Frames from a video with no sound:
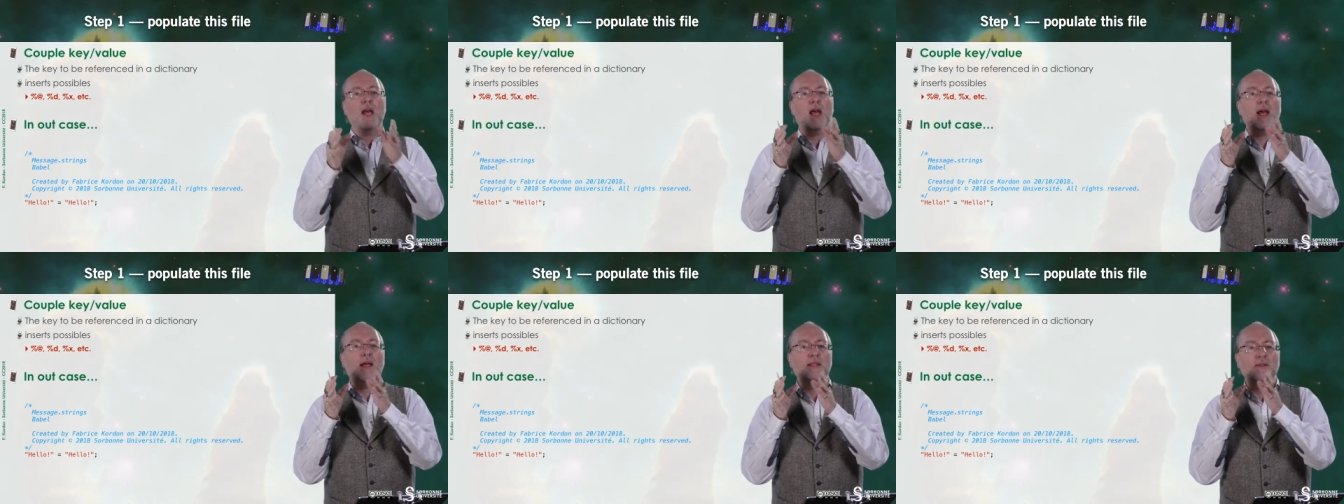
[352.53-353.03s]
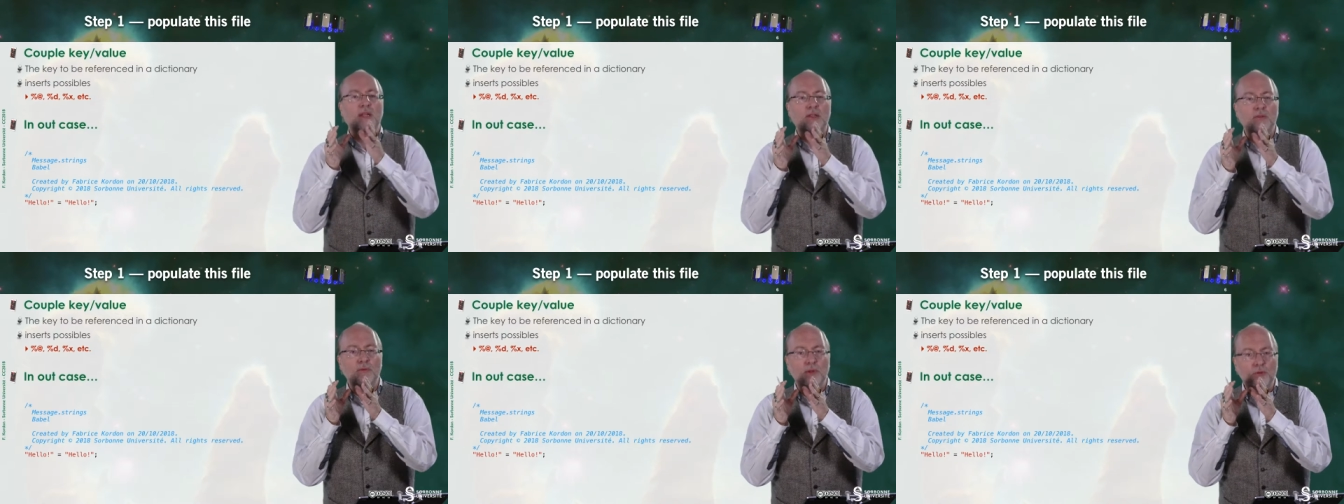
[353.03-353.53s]
and
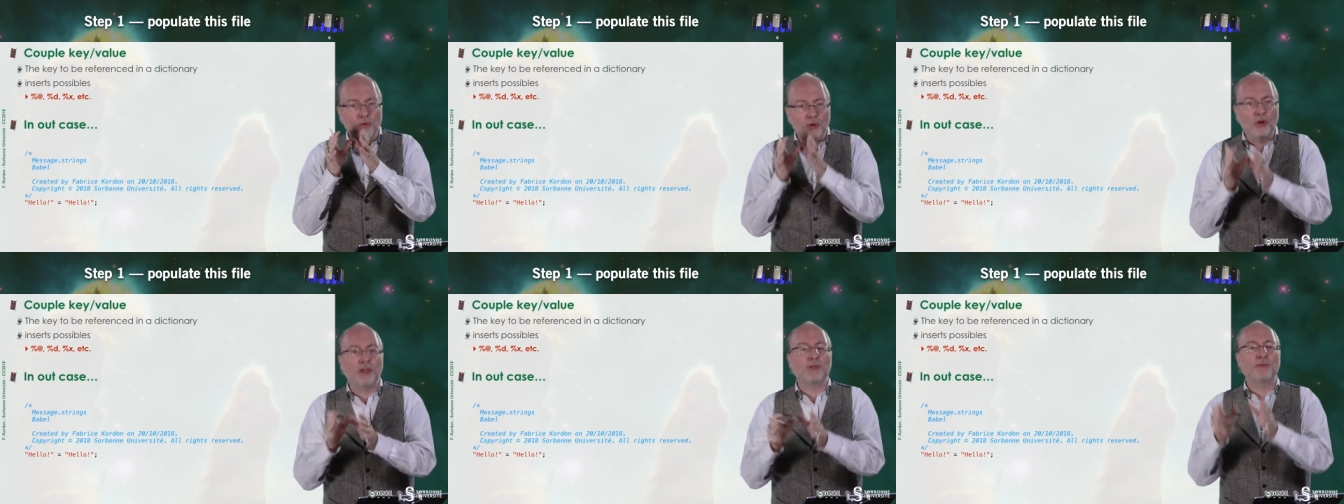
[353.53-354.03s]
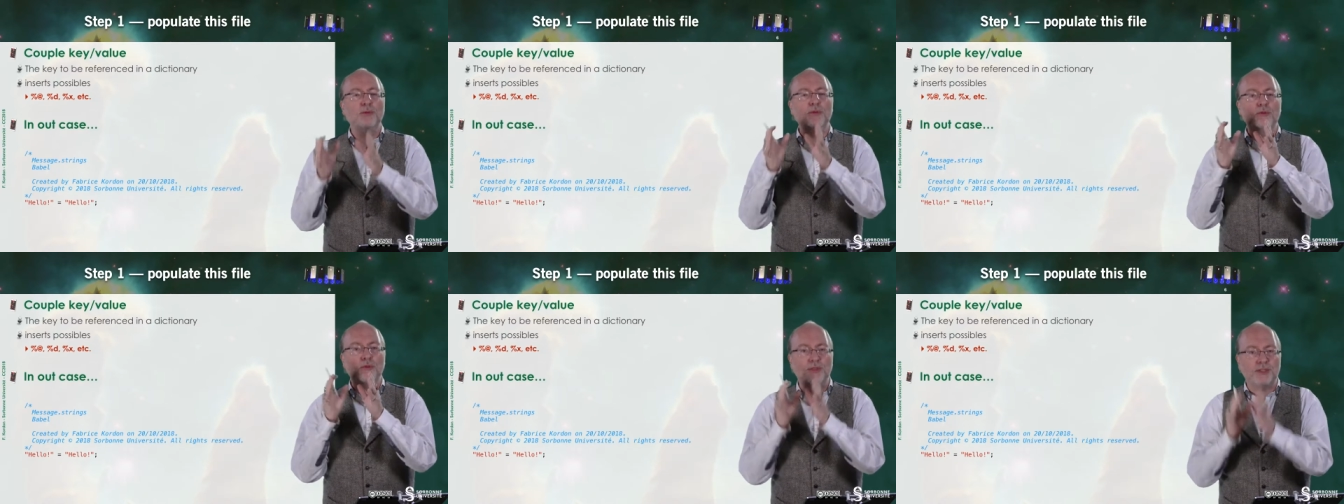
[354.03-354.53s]
that it will correspond
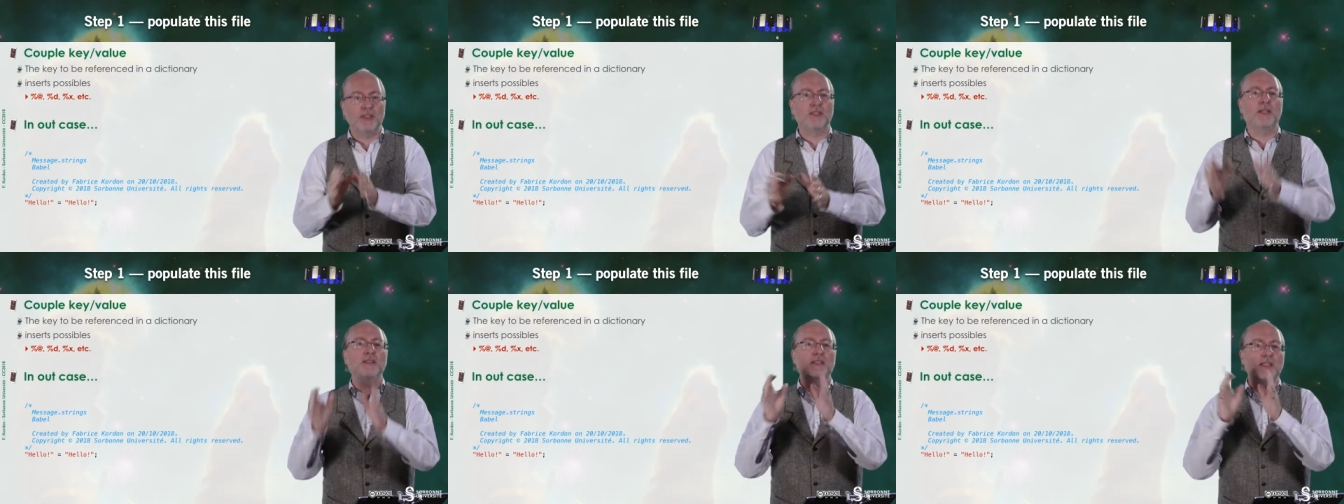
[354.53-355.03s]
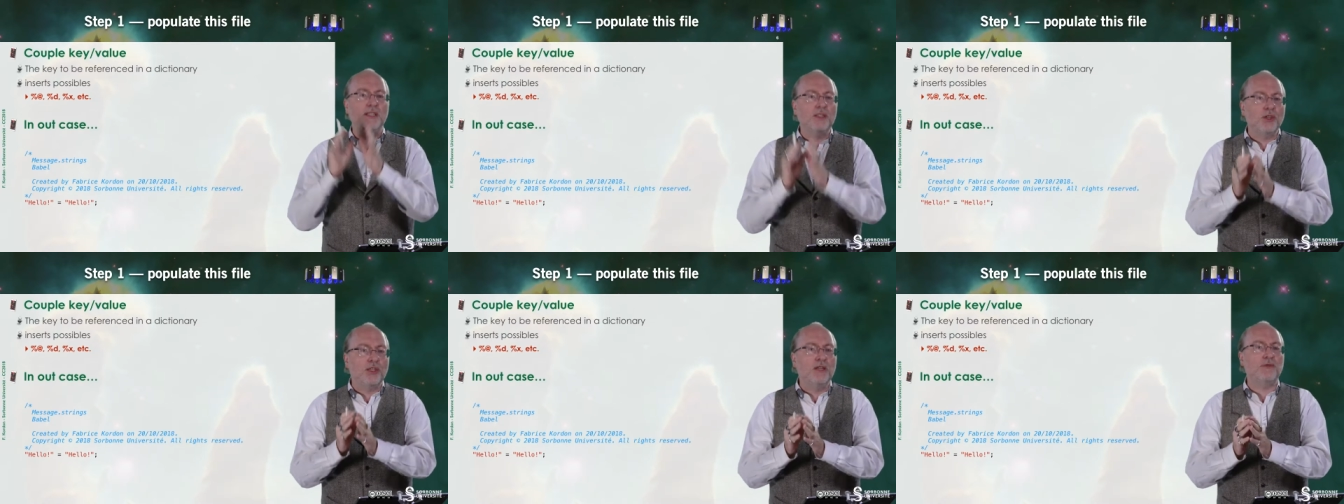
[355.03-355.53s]
to the sentence in
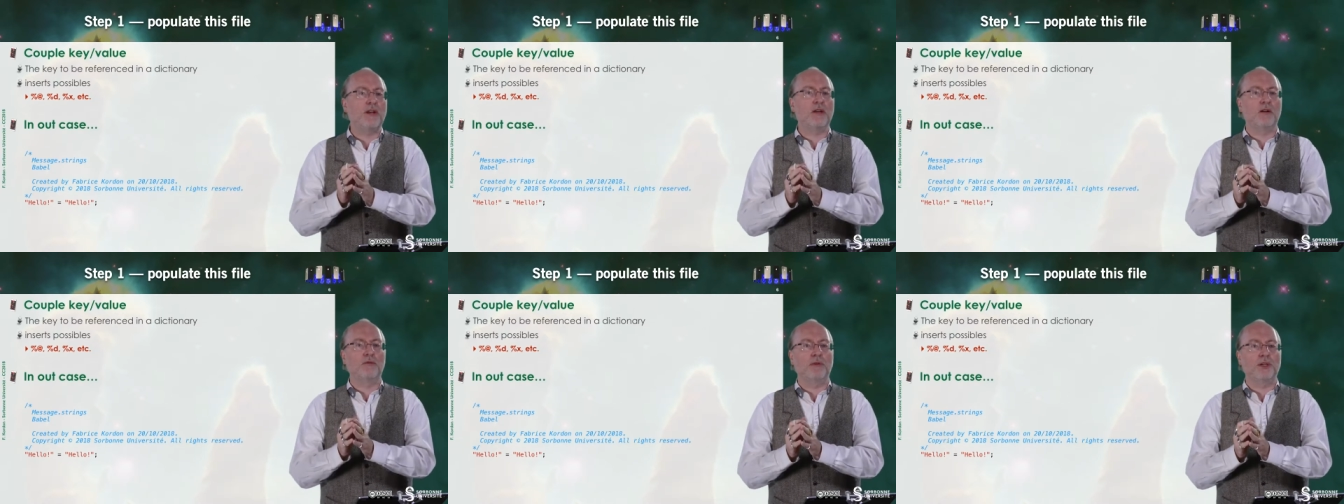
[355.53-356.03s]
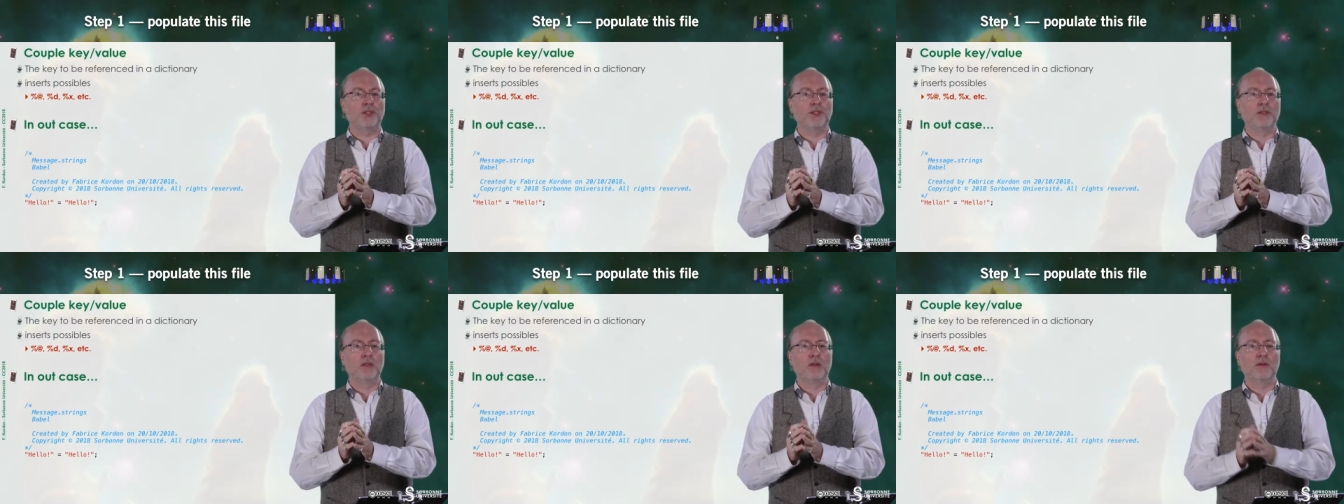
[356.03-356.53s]
a given language.
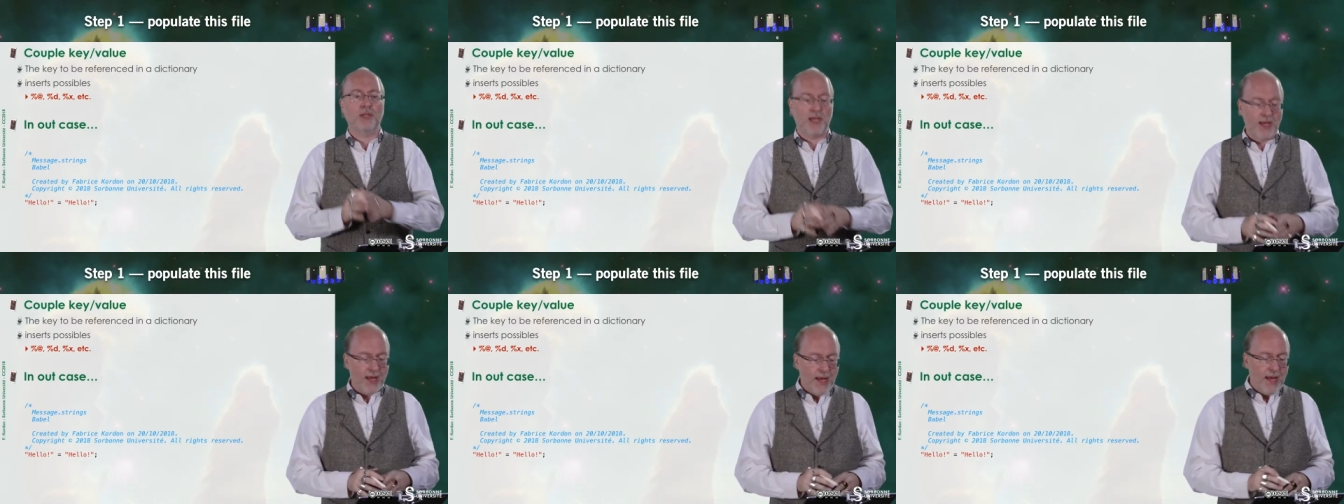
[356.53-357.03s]
Okay?